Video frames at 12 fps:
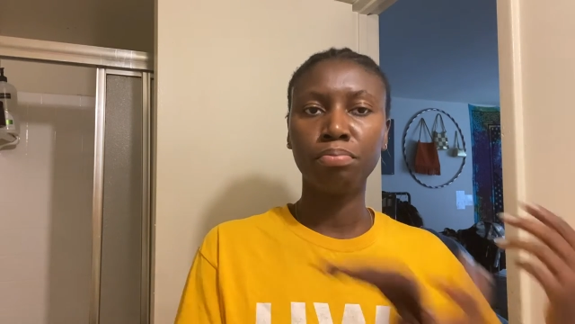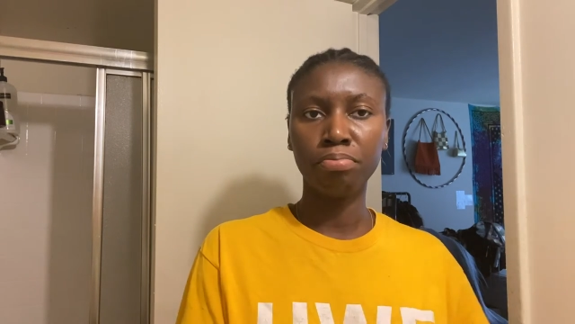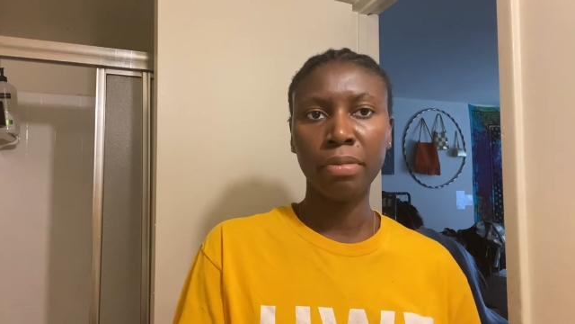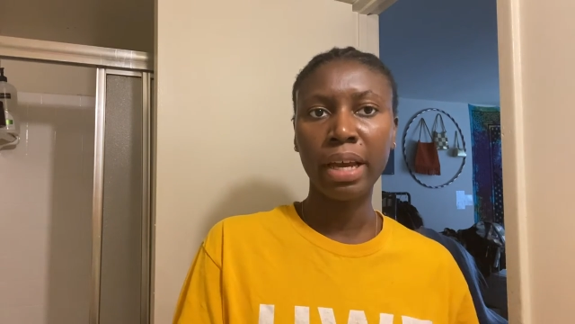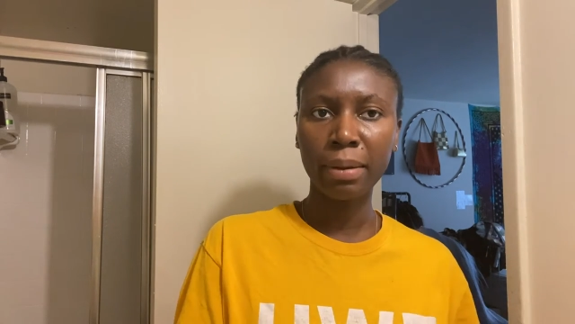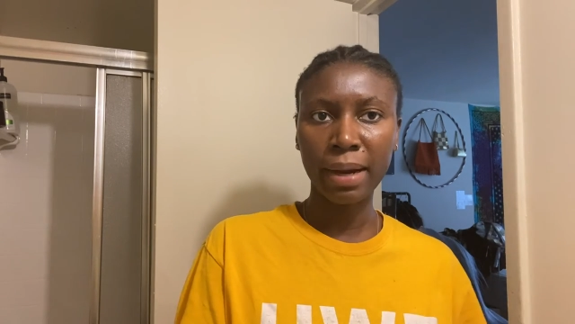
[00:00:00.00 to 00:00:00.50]

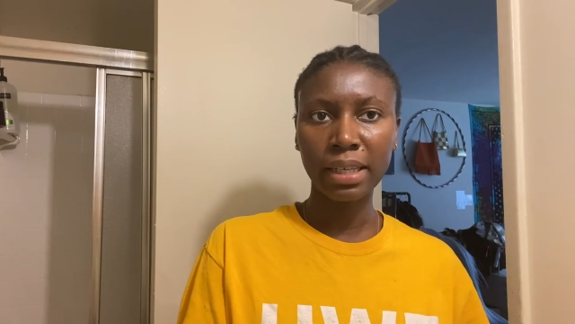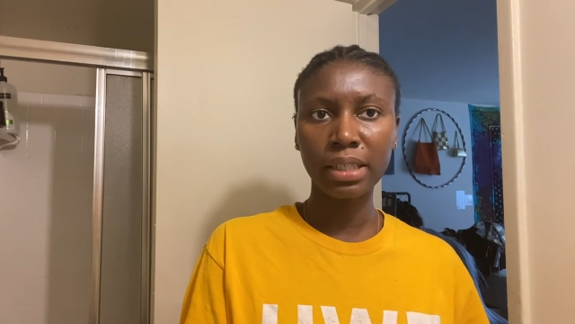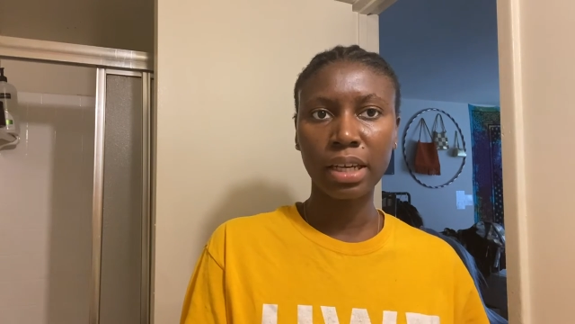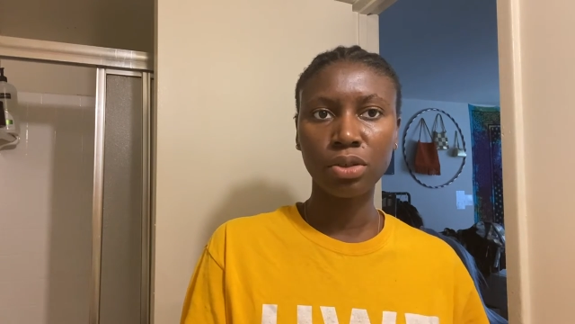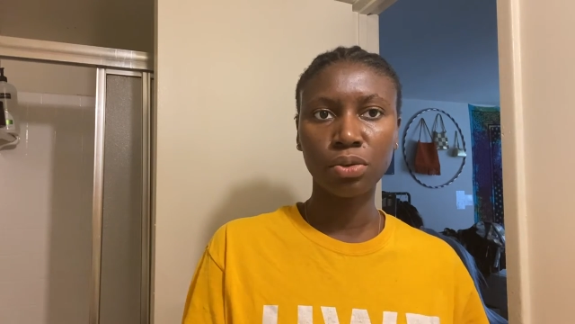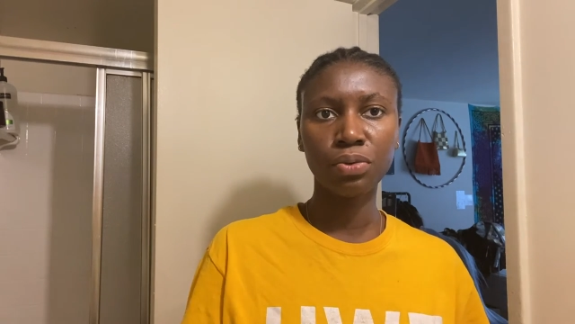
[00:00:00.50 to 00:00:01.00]
make my
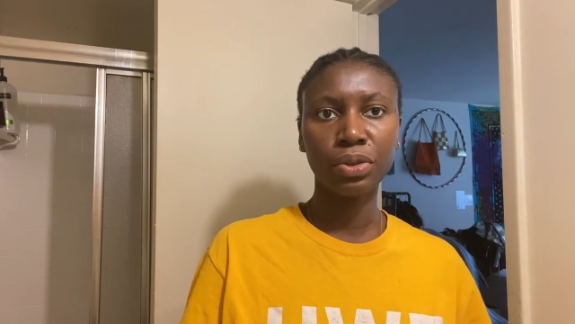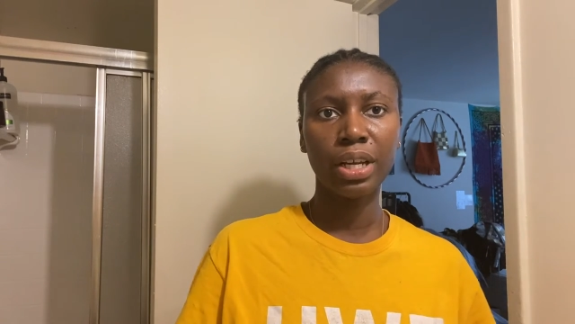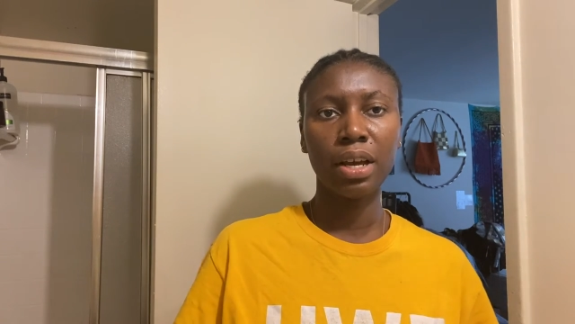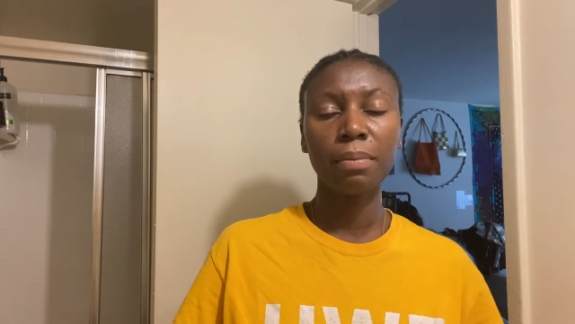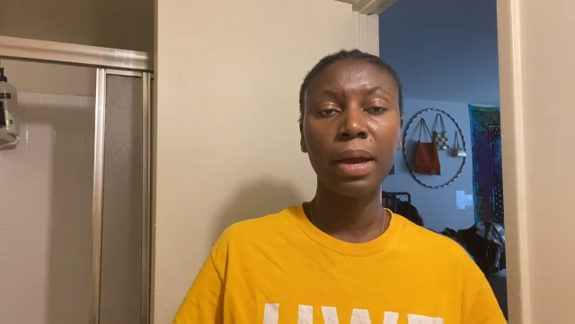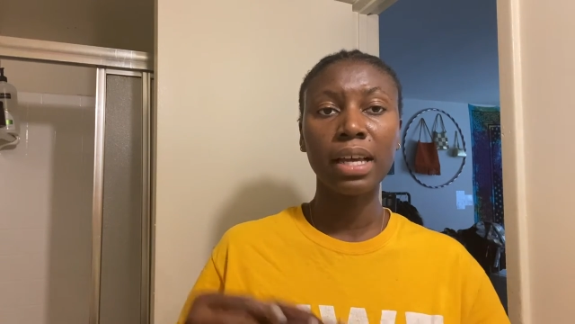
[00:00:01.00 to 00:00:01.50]
schedule for
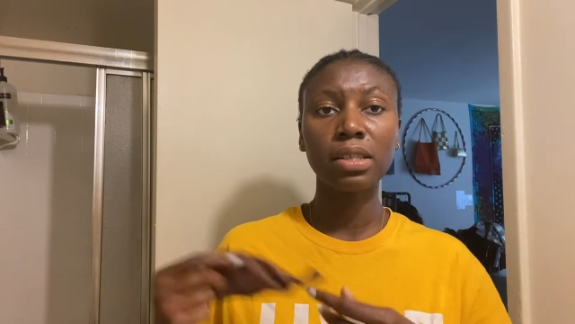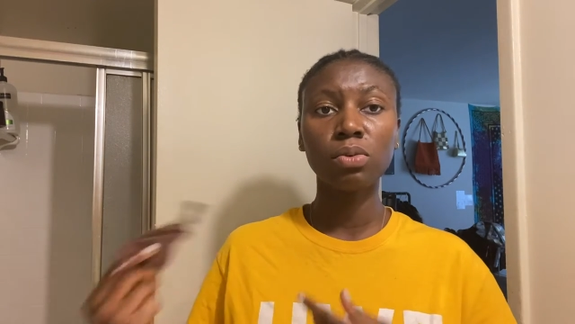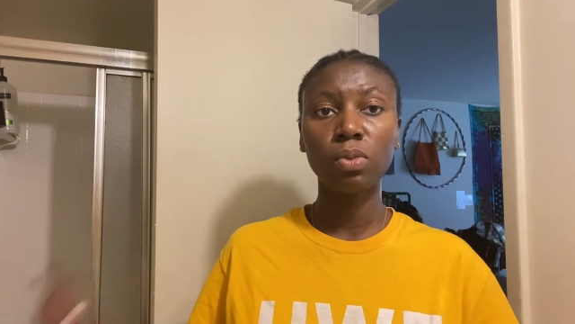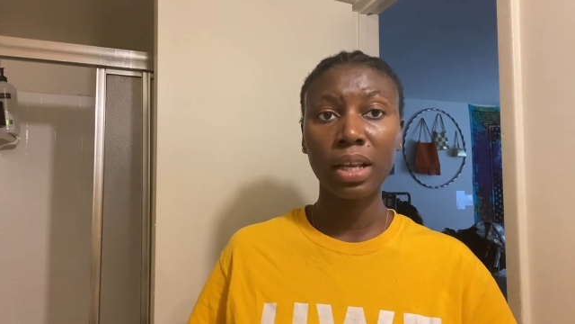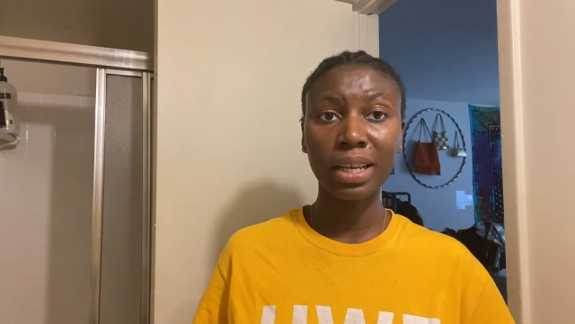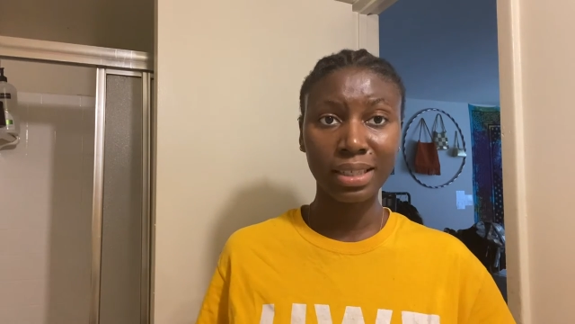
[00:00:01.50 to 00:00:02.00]
them as
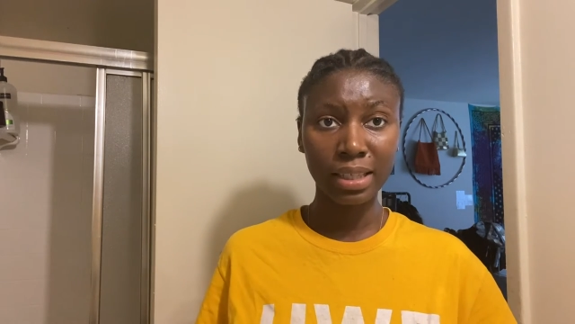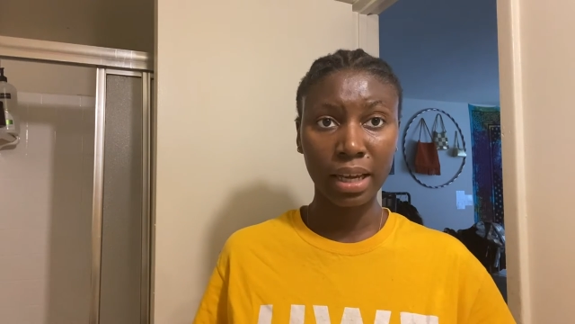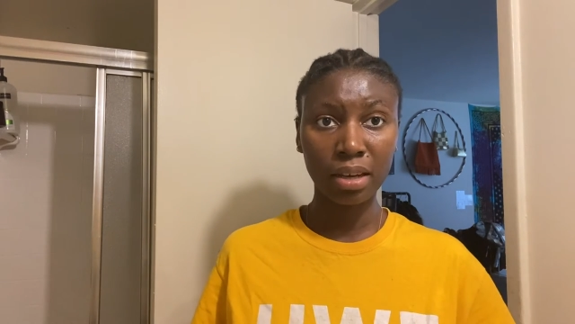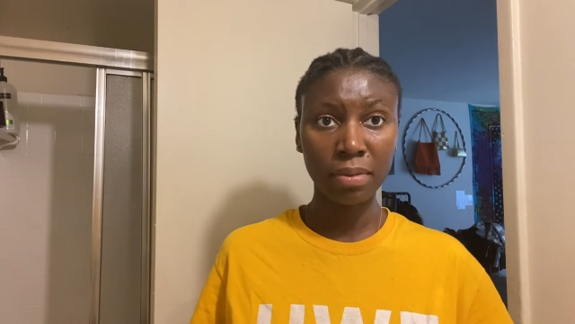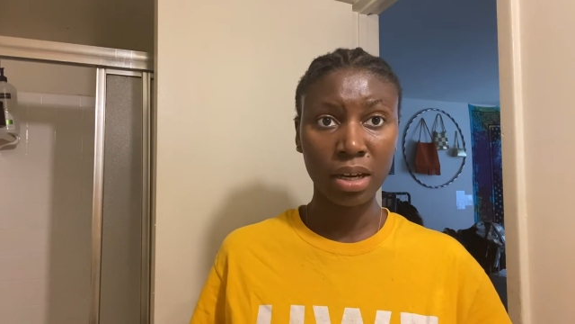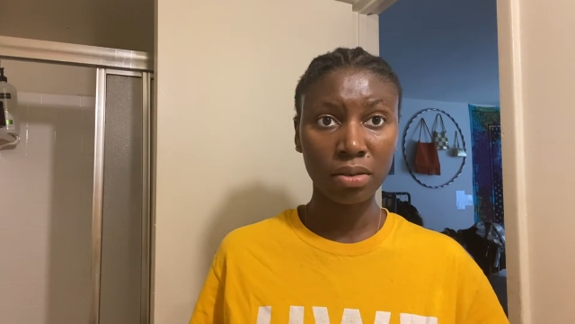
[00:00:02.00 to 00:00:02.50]
well as
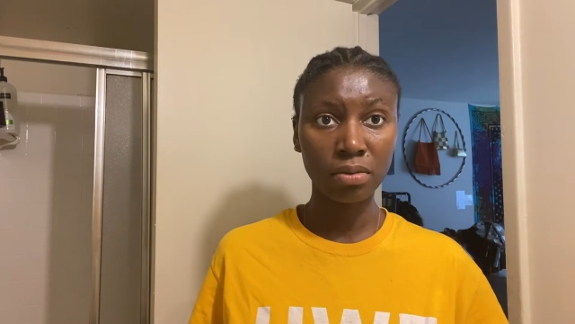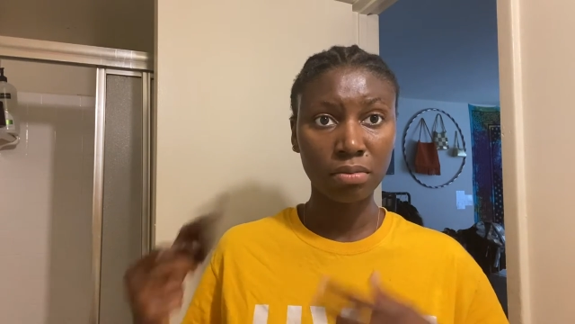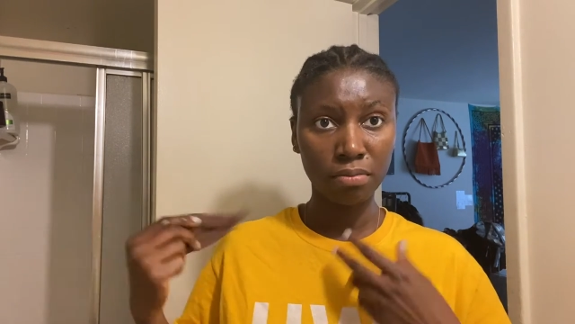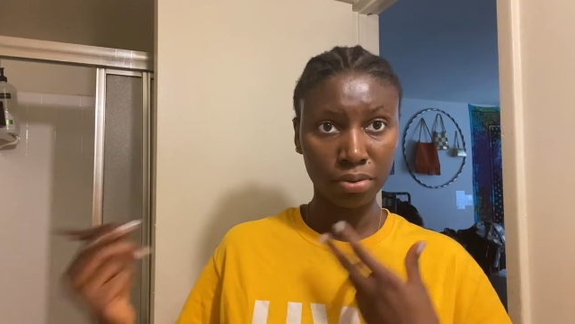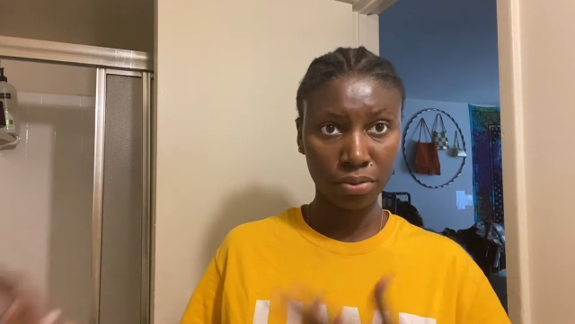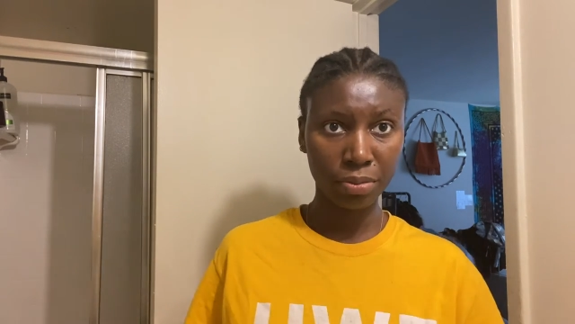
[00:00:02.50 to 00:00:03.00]
think about
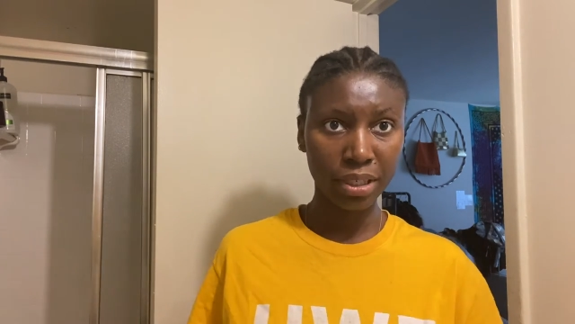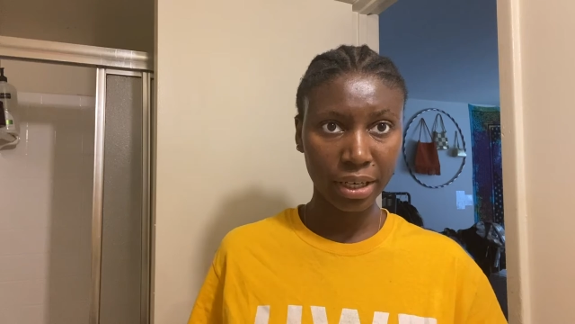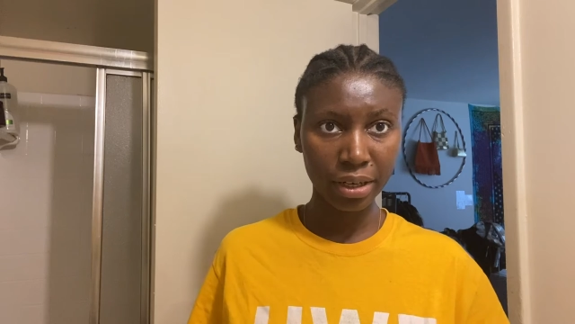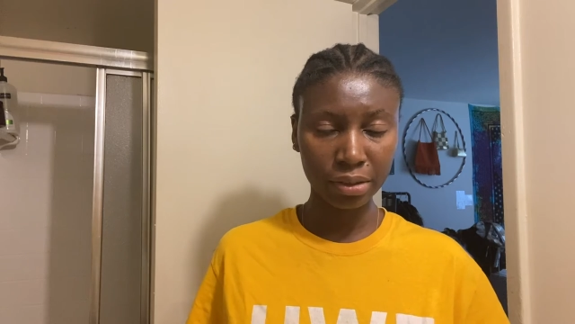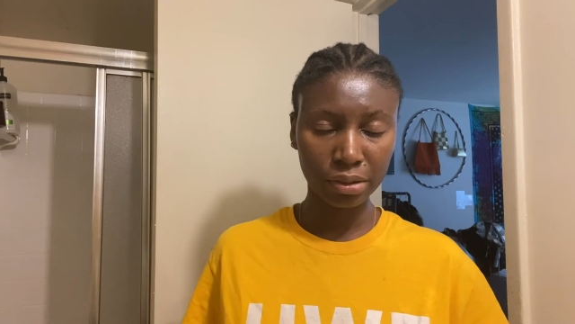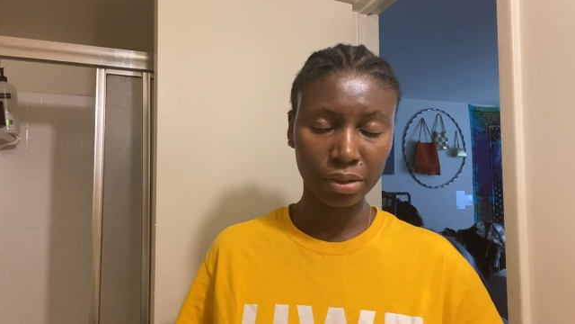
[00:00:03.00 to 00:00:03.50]

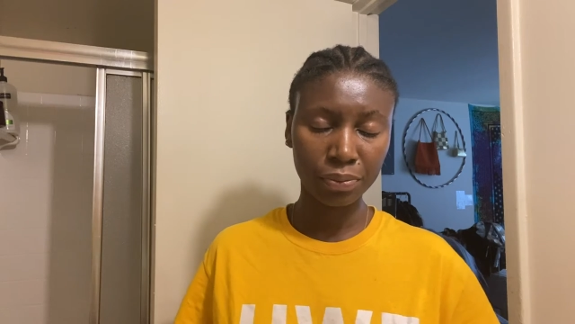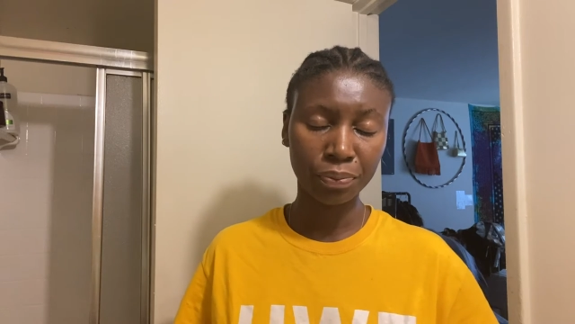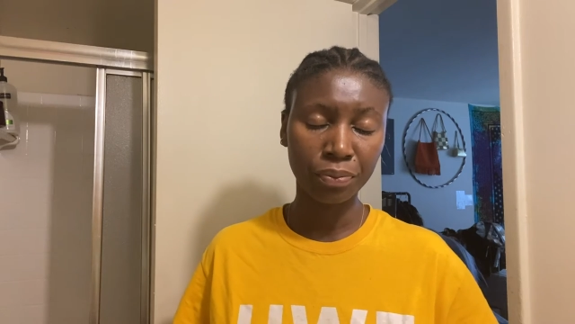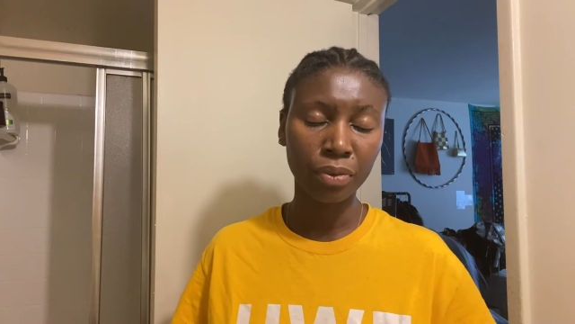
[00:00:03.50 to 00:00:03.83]
Bloomingdale's.